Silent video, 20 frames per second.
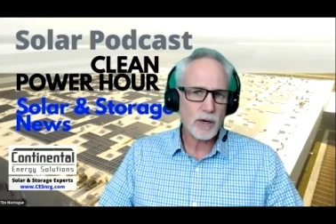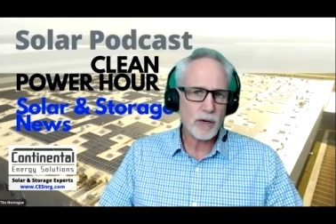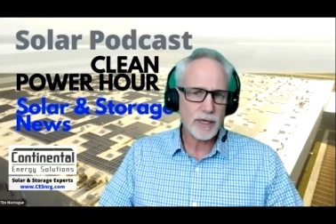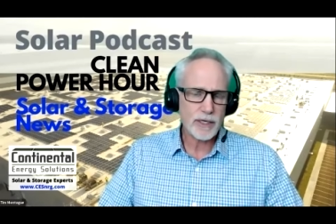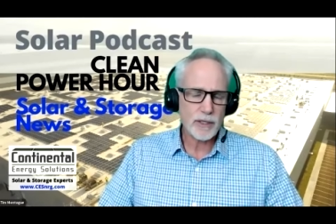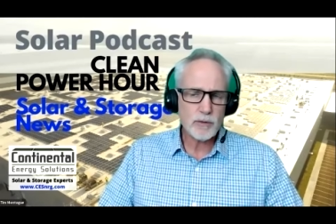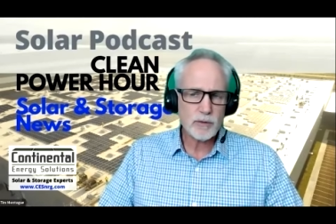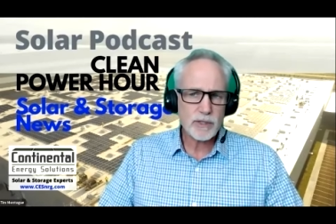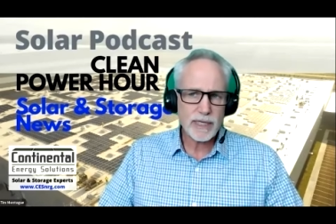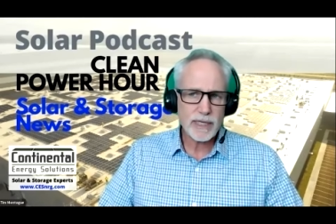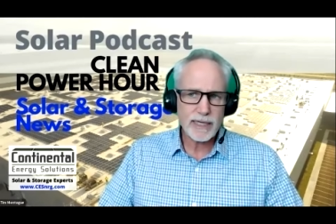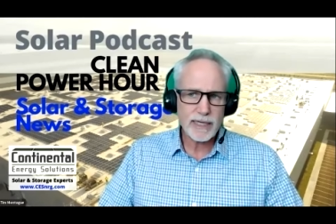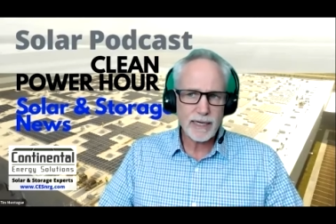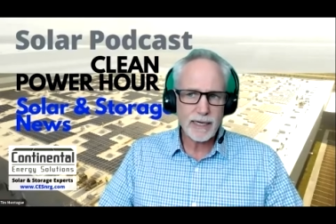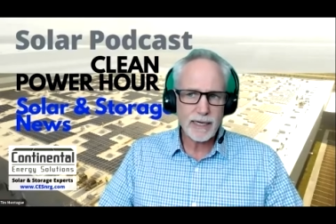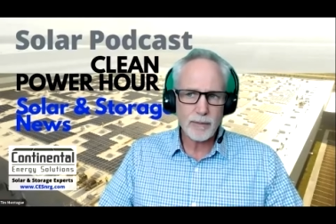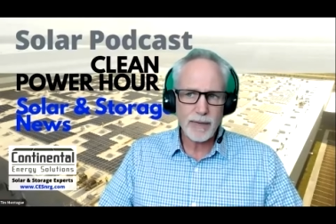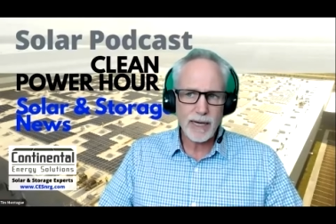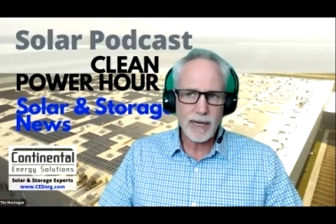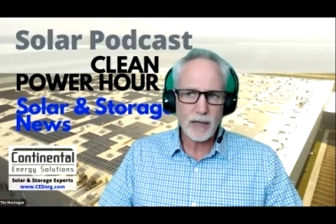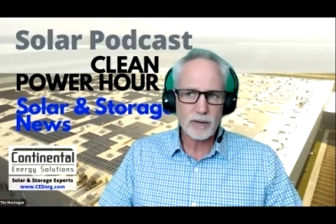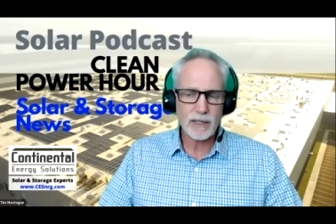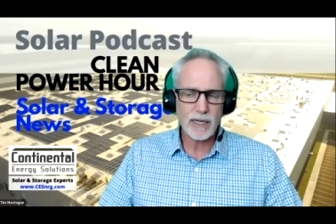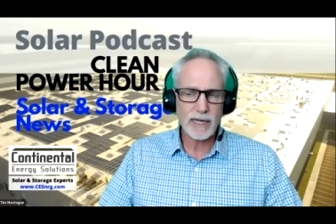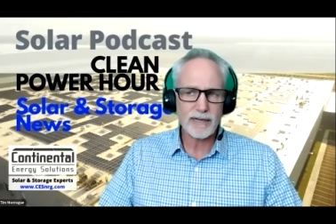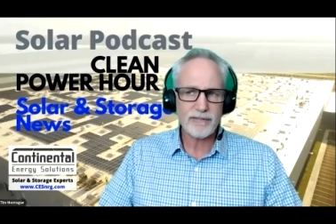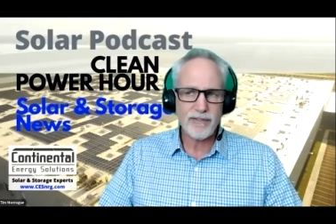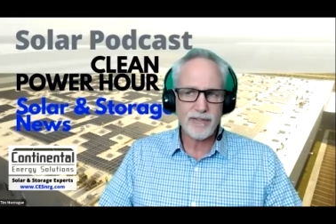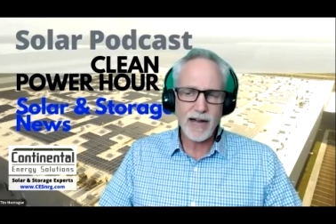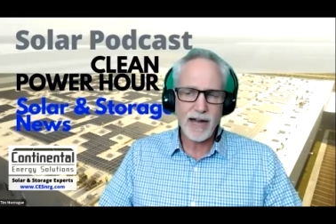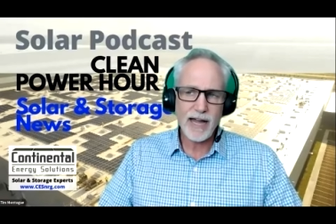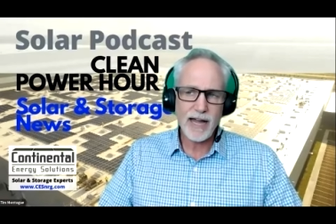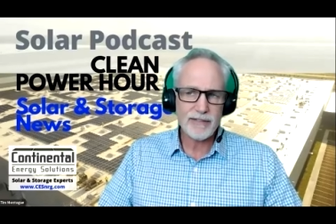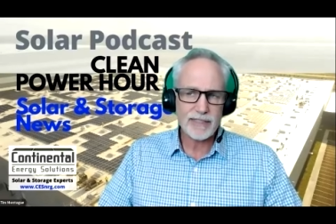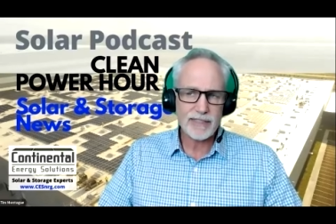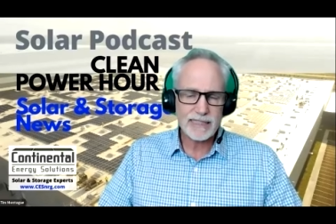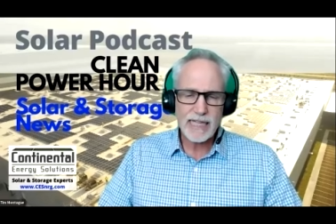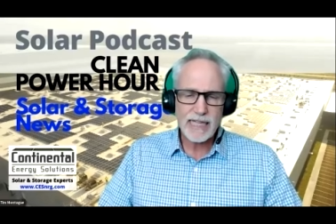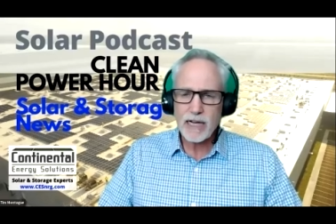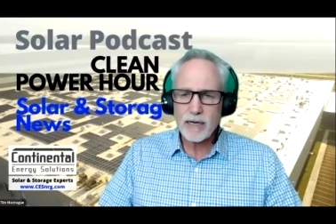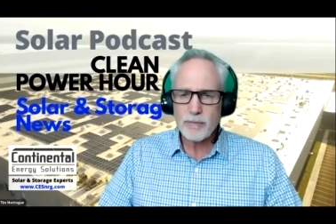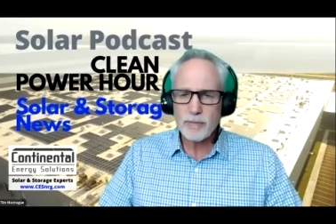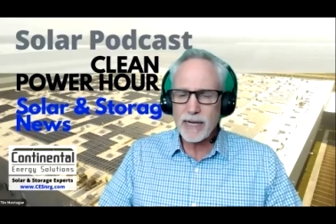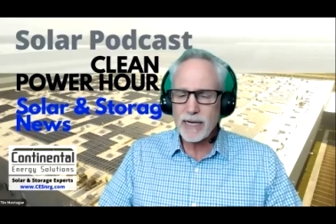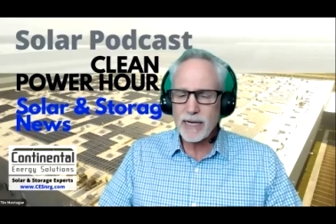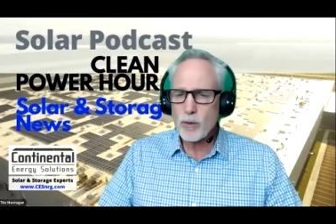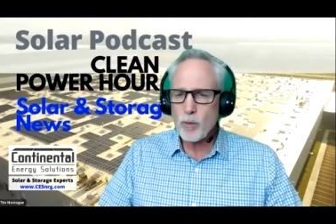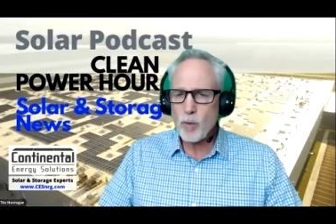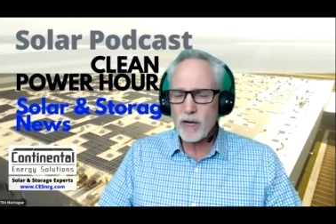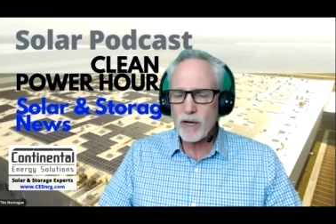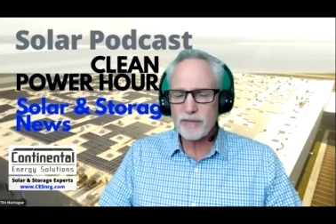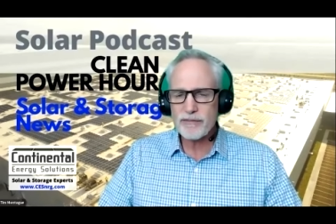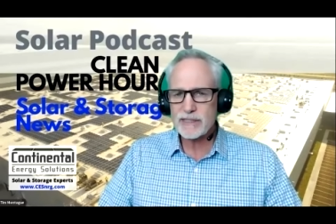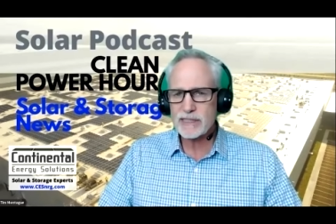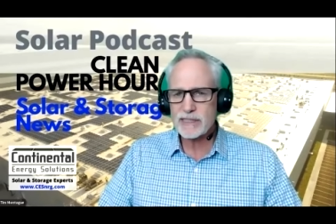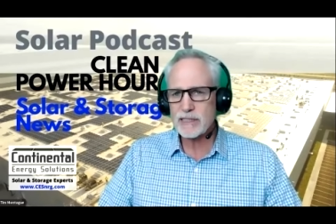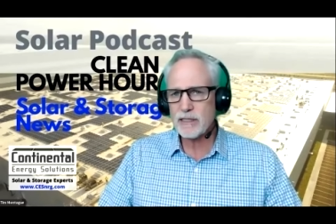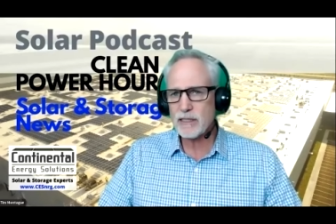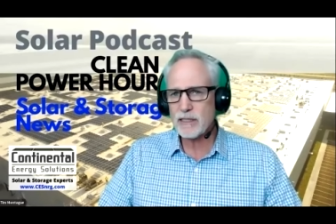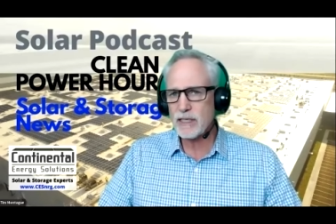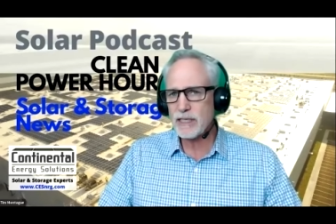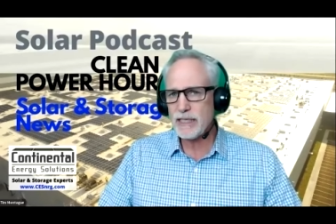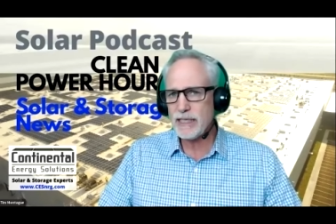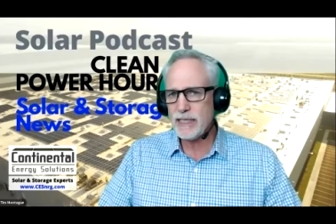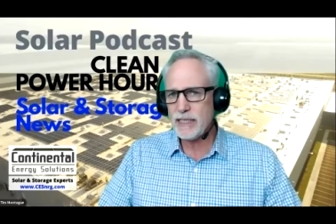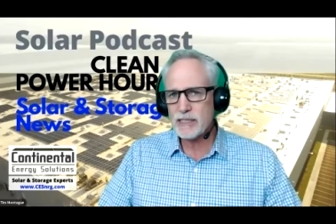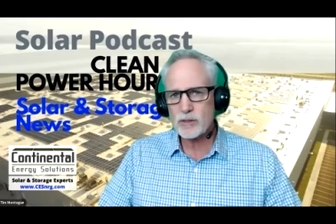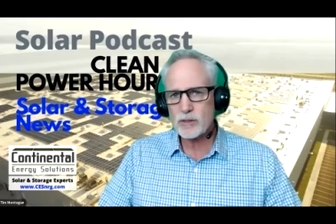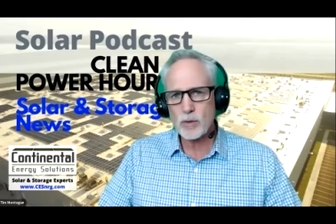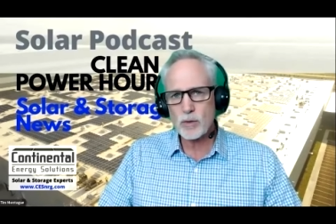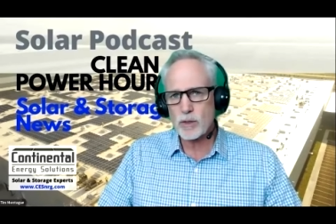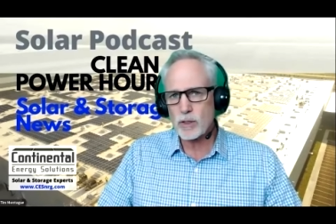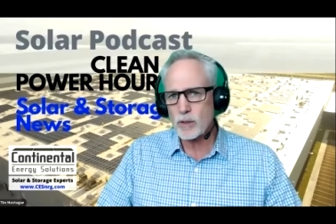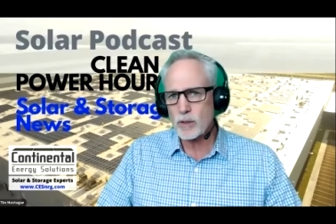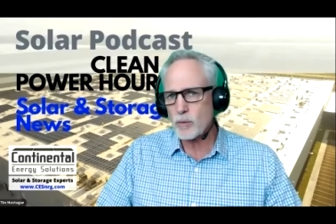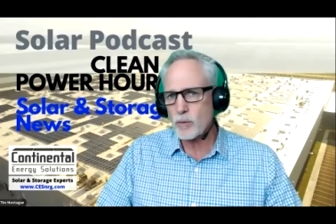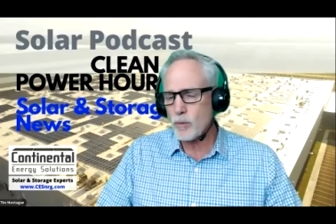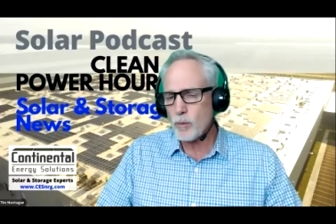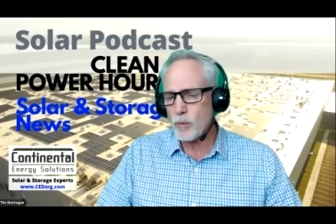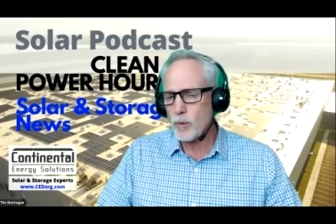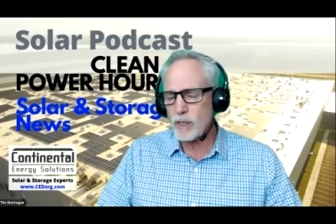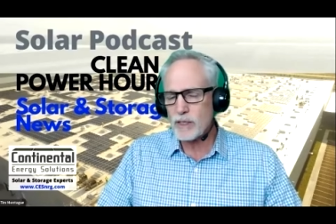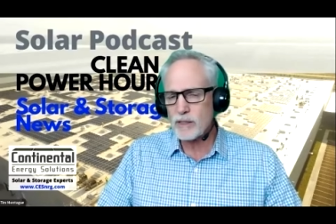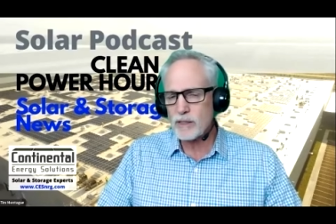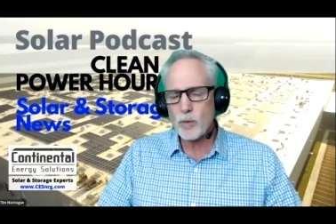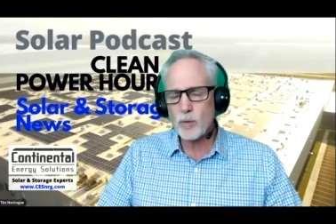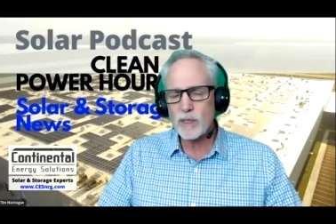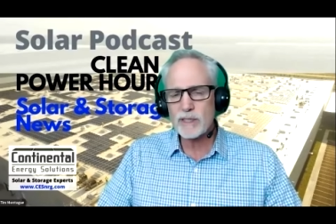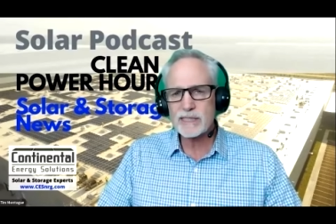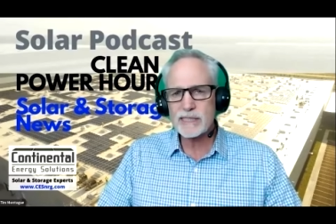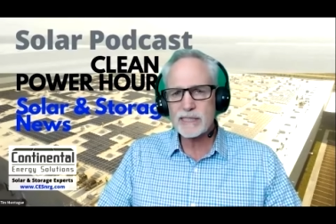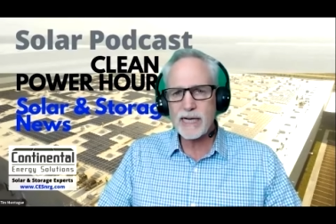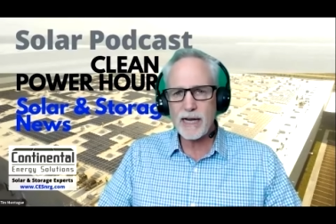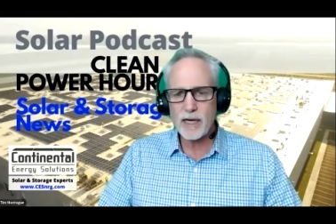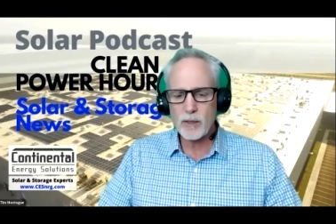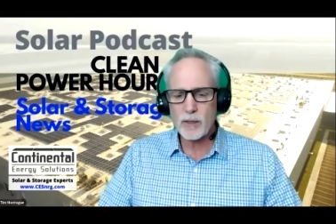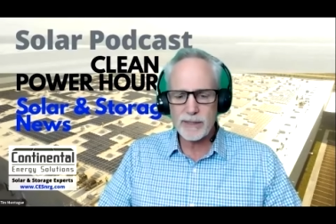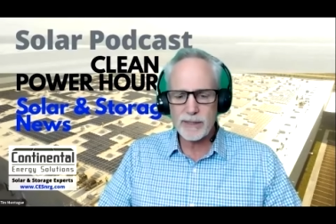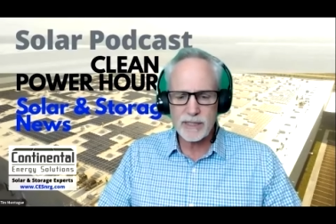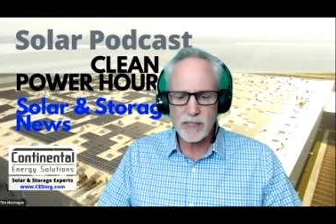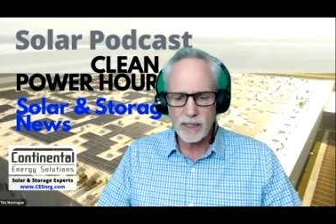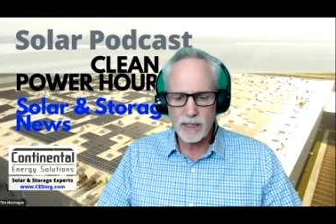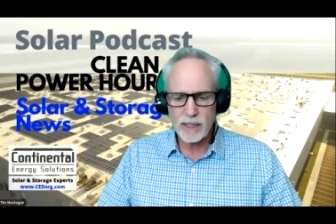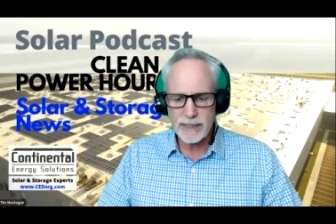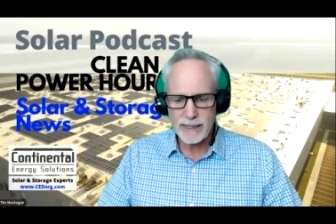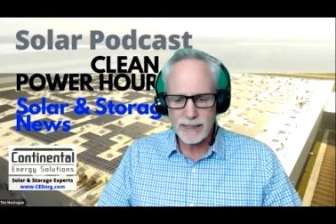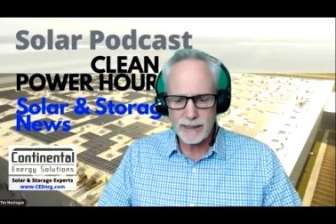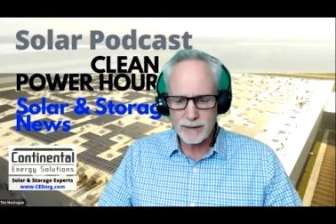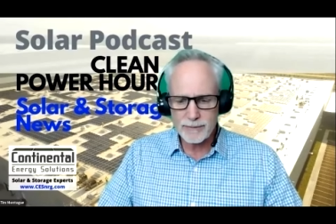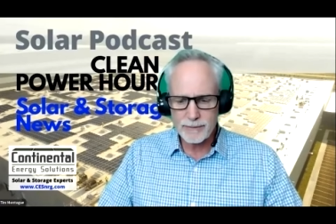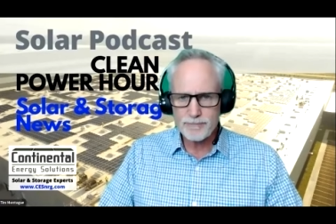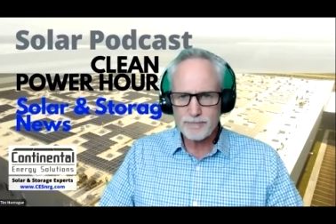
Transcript: are you thinking about like 5 and 10 megawatt facilities, or what scale are we talking?